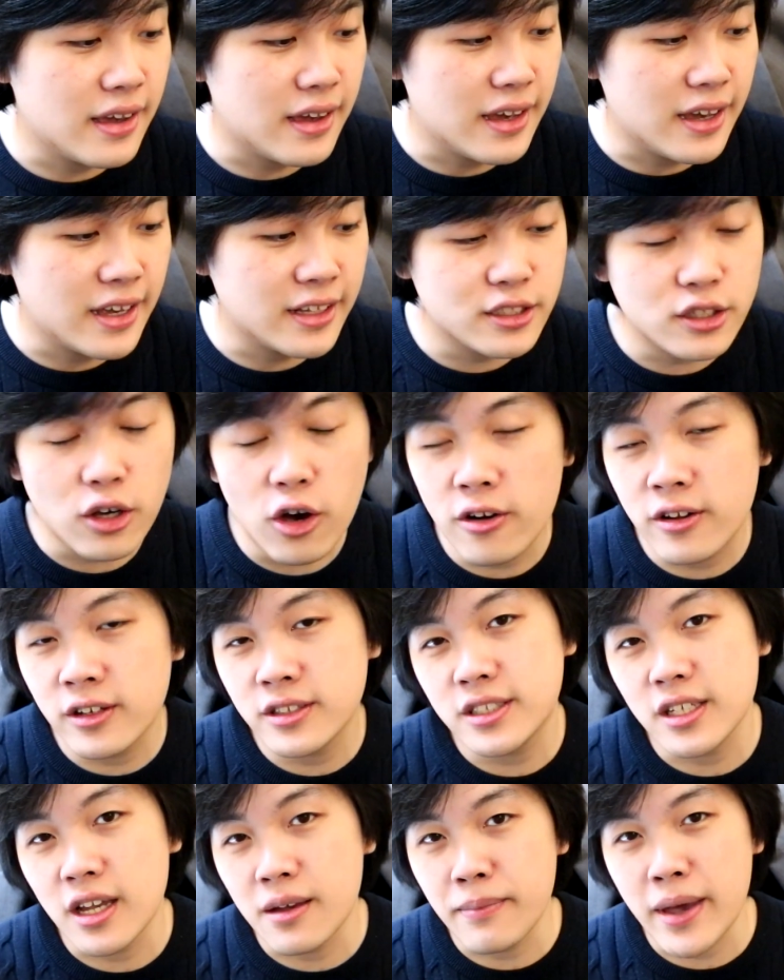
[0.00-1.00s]
it's
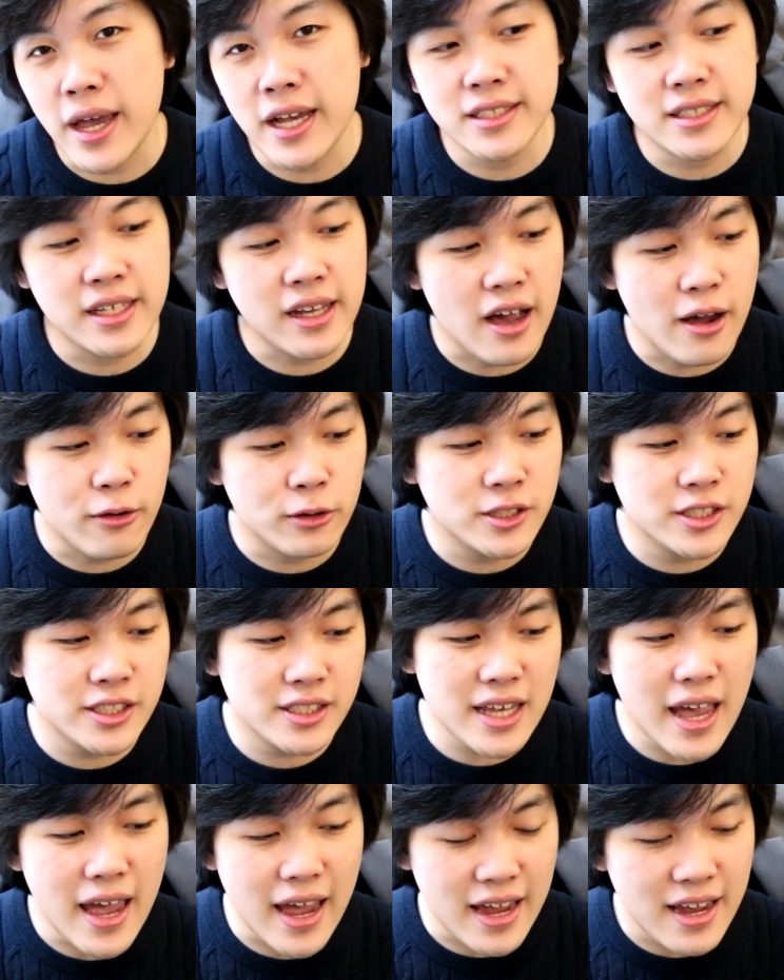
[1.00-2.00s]
honestly amazing. I would
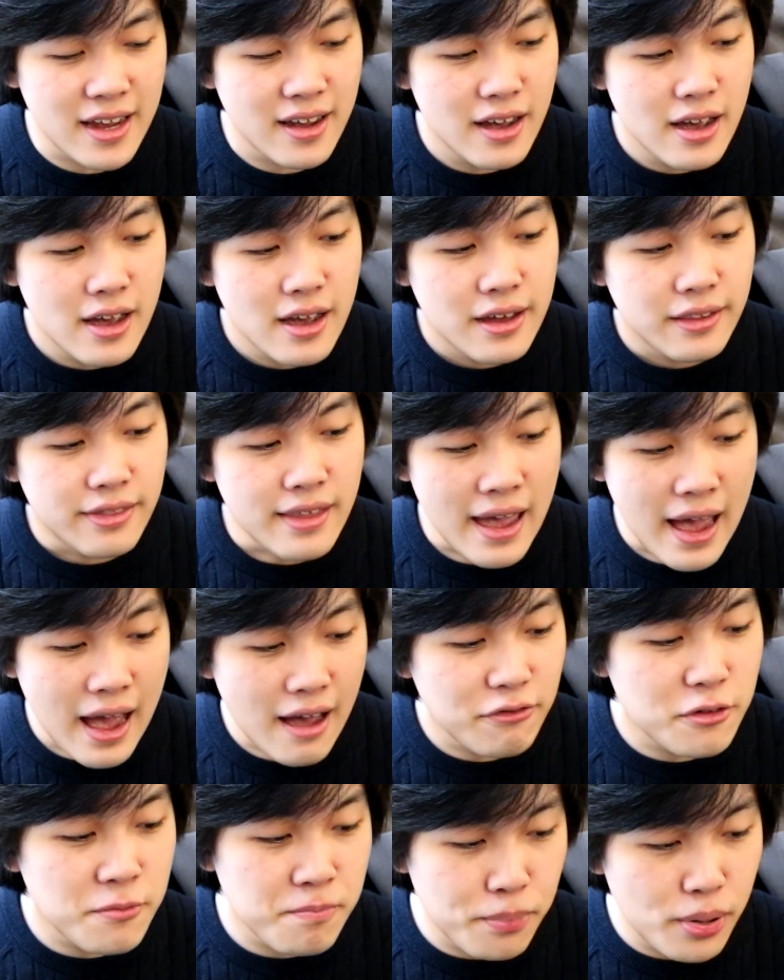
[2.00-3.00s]
say they
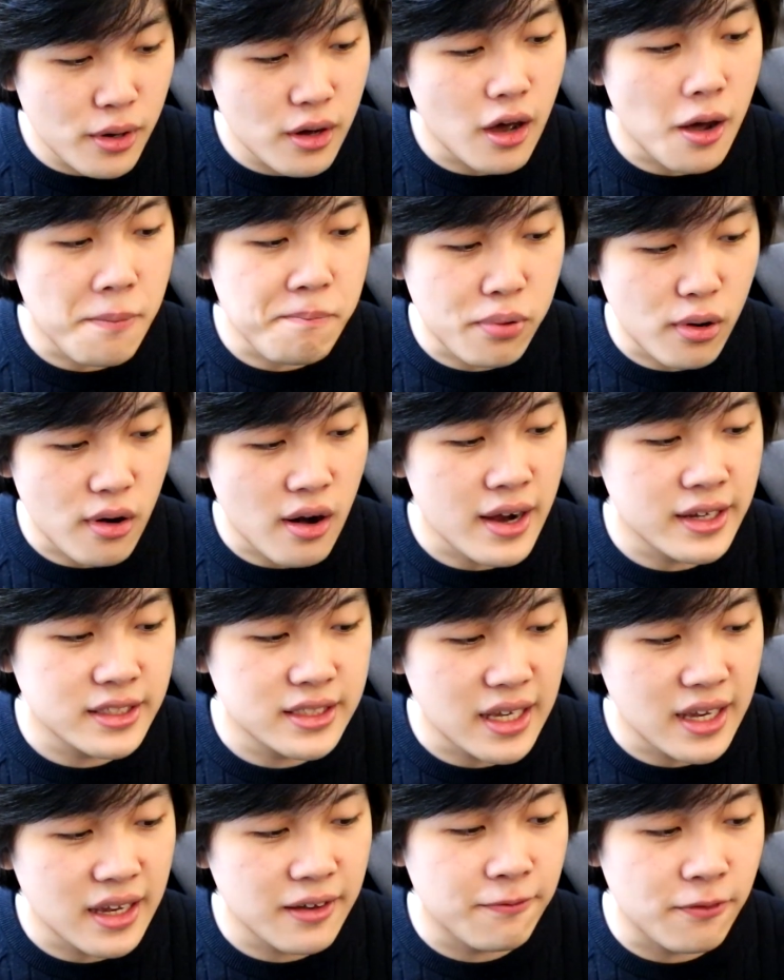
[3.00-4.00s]
haven't put a
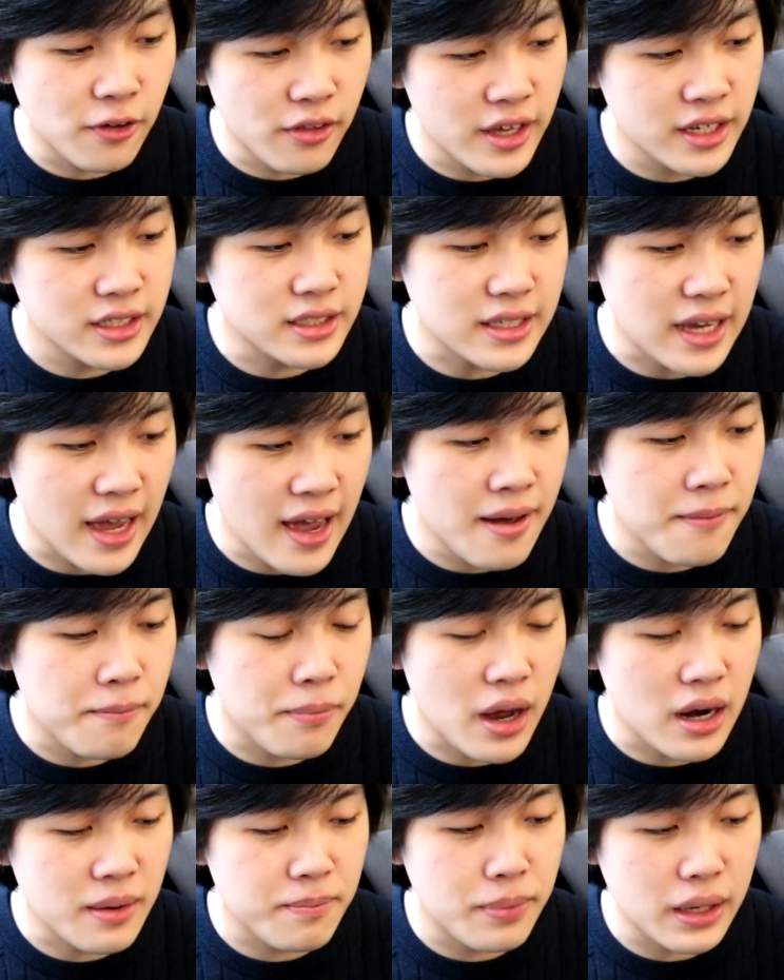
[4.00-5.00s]
pricing for this yet,
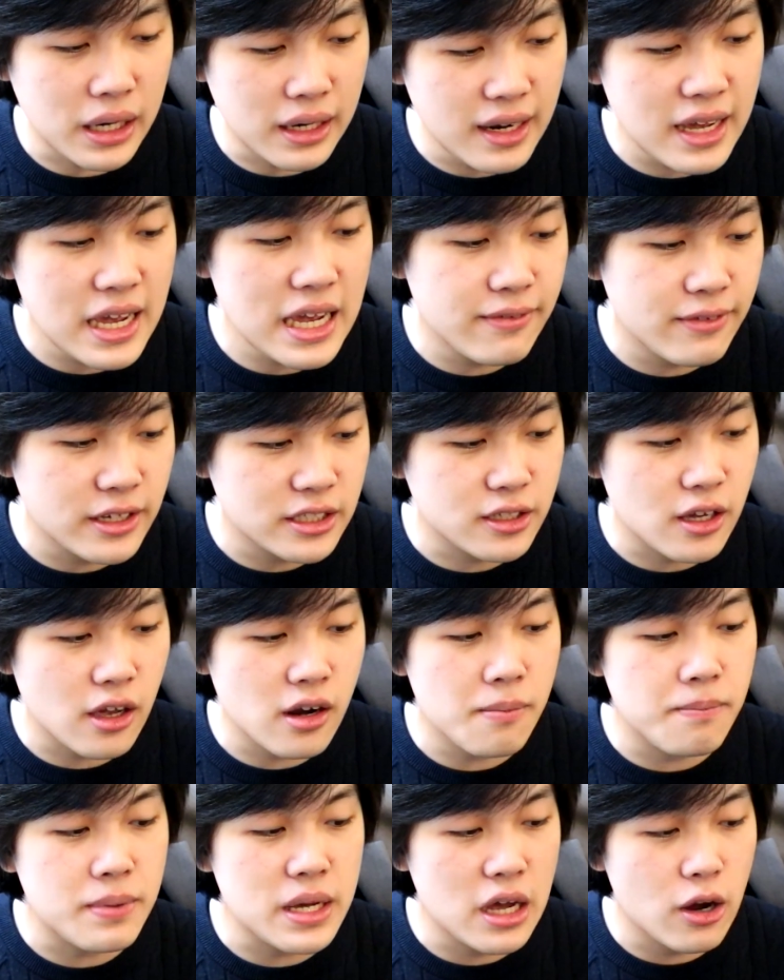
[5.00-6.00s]
but I believe it's going
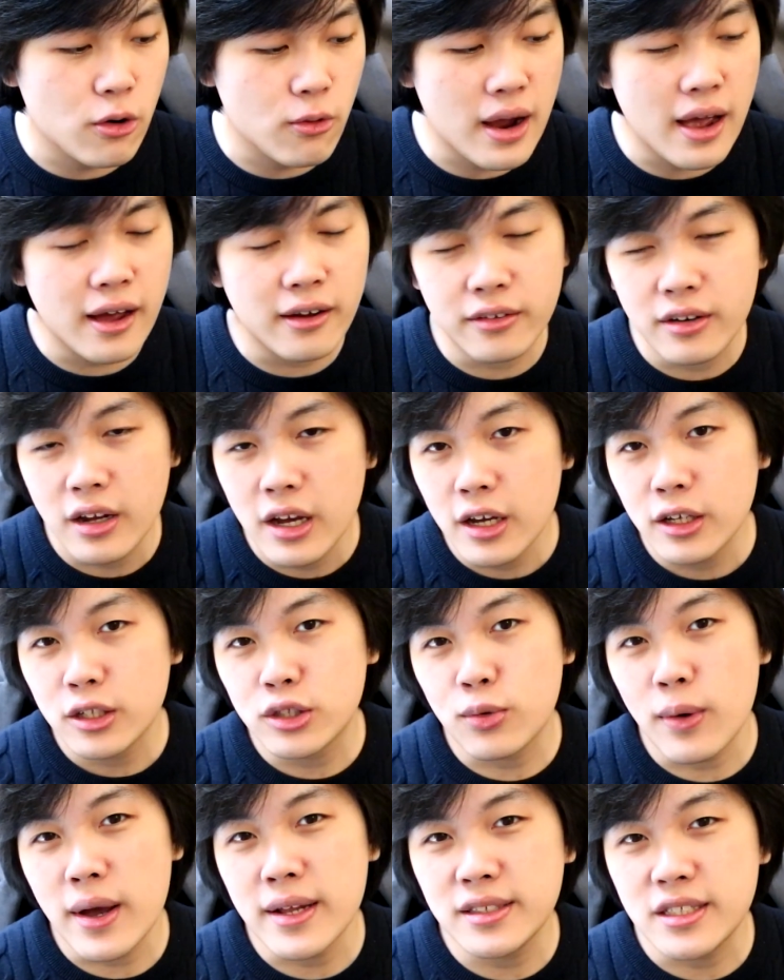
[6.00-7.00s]
to be around
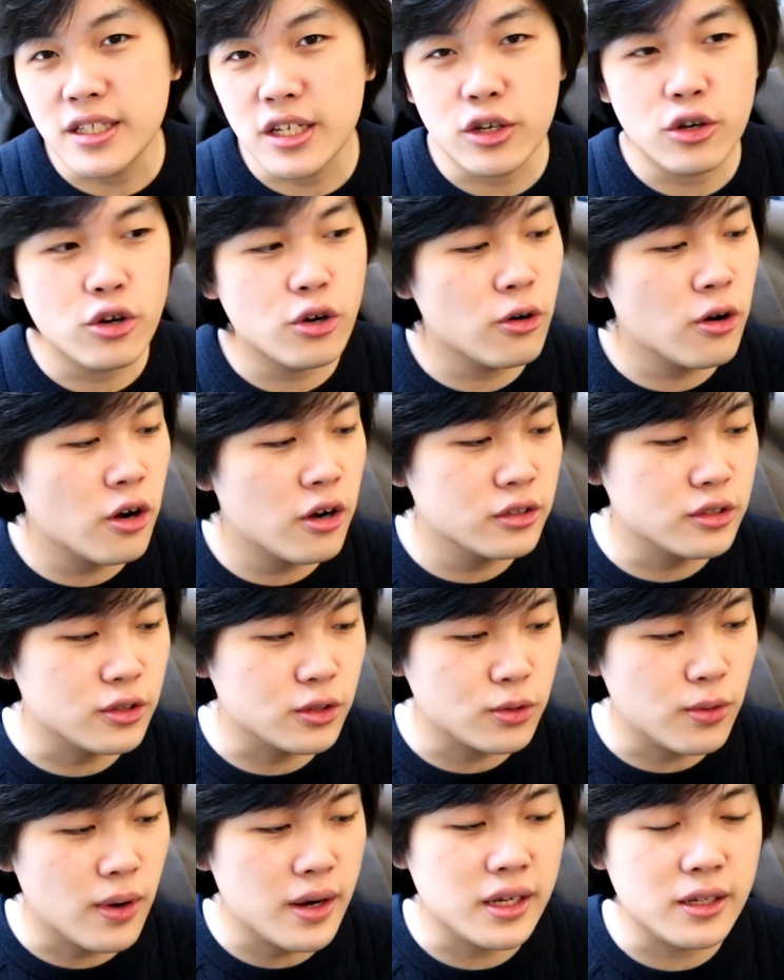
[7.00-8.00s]
20 euros or
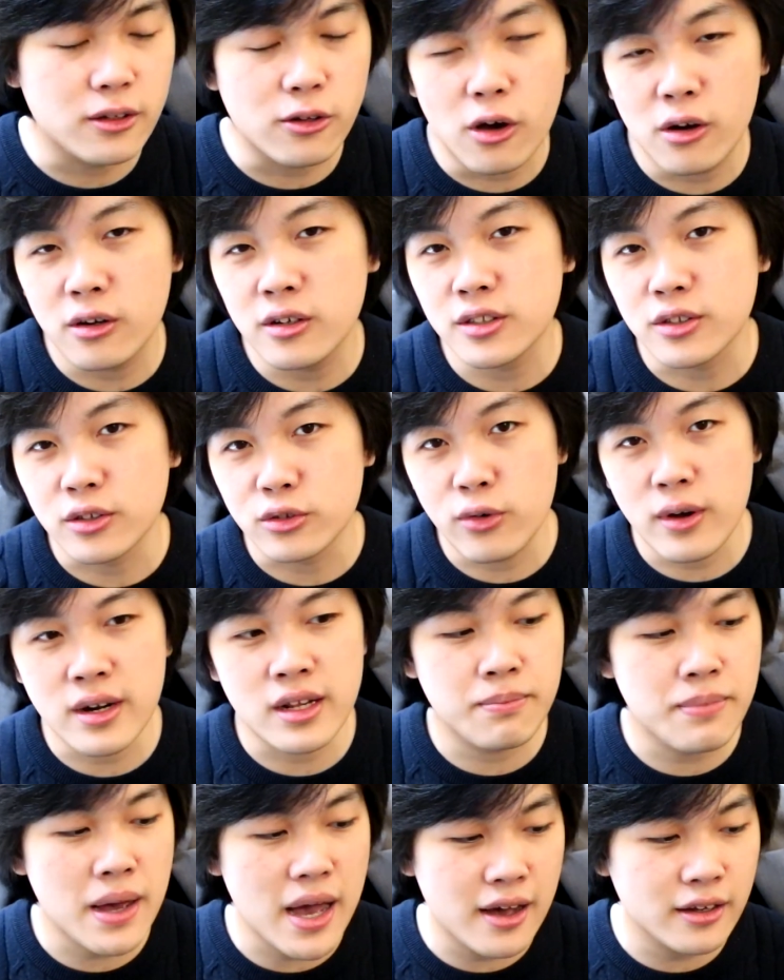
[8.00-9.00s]
$20 or
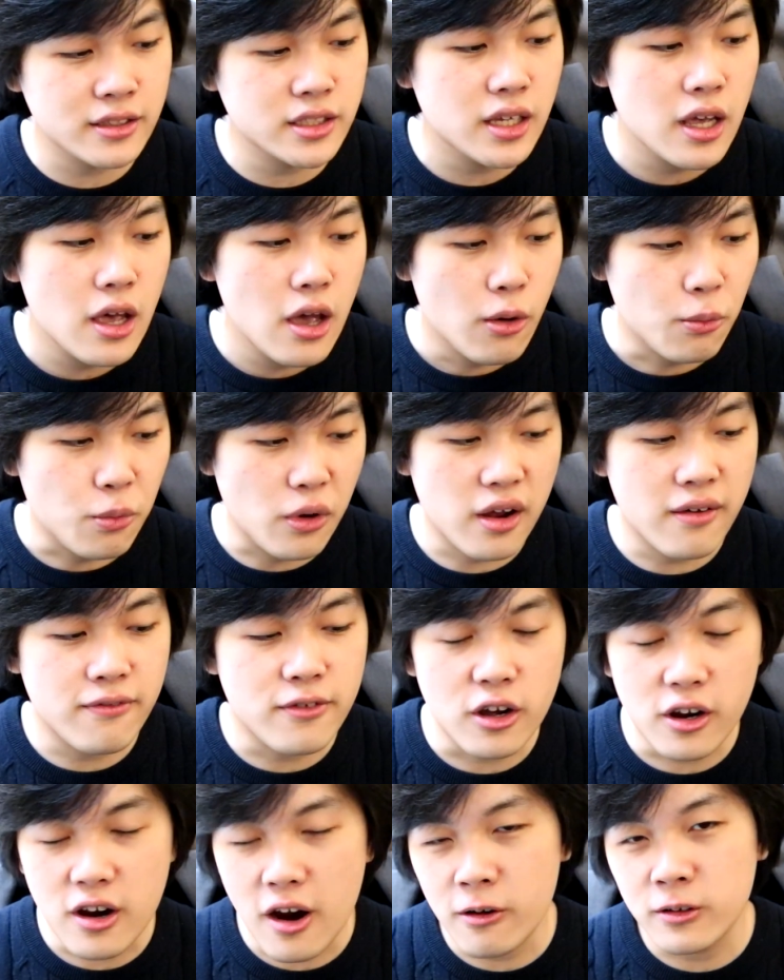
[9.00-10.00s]
20 pounds, whatever
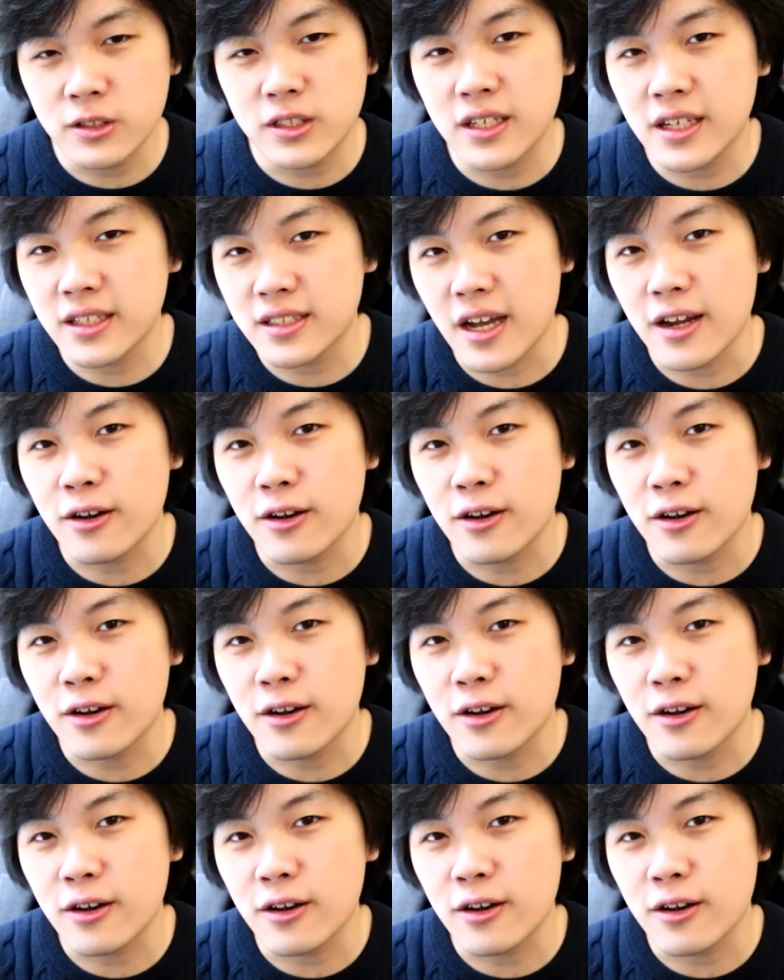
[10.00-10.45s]
your currency is.